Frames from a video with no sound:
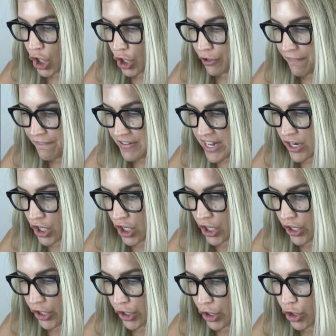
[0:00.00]
Her feet
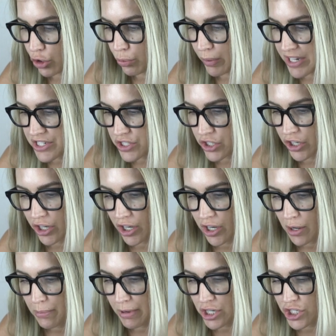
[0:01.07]
hurt, her wrist
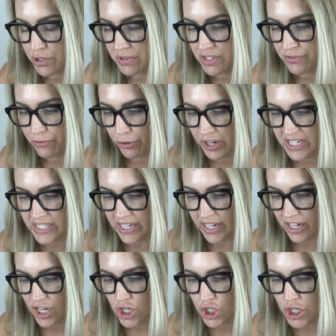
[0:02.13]
hurt, but she was
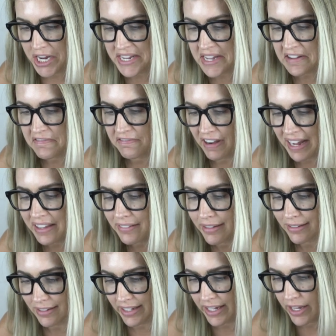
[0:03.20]
freezing, shaking
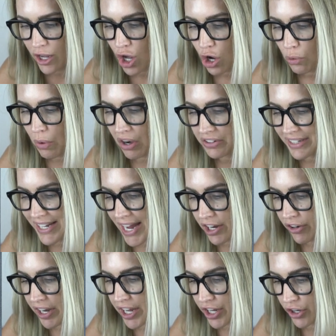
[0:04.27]
violently. While
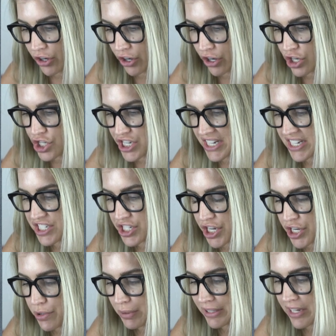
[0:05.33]
carrying her, she
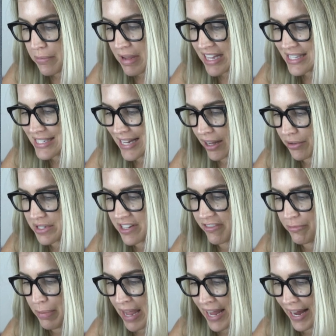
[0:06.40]
continually made sounds
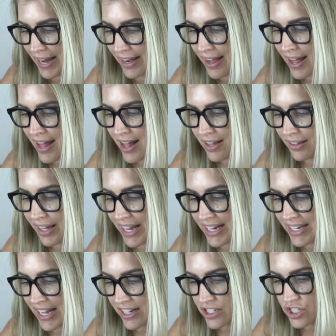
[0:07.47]
of pain.
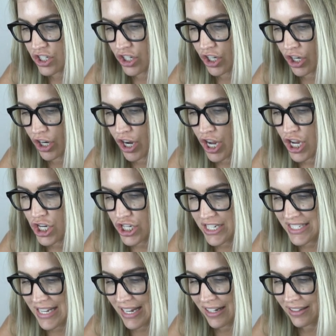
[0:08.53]
Laying next to her, she
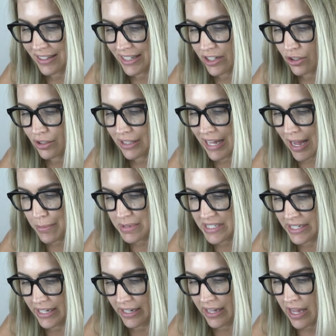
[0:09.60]
said little
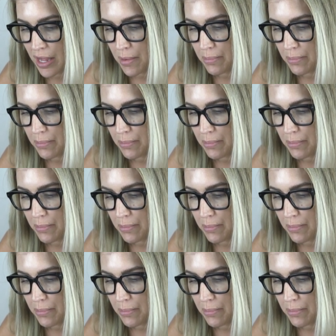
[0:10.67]
lapsing